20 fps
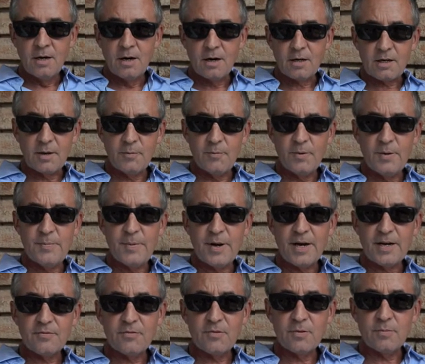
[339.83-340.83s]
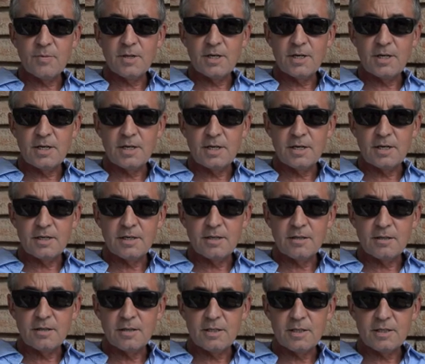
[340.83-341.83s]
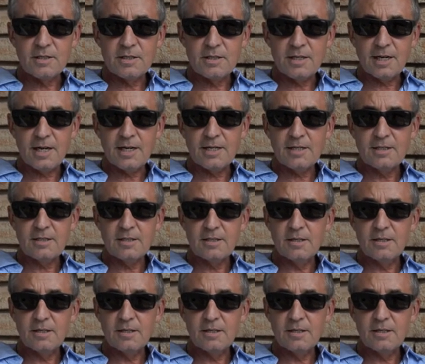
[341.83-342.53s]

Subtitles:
Okay, we're back from the site.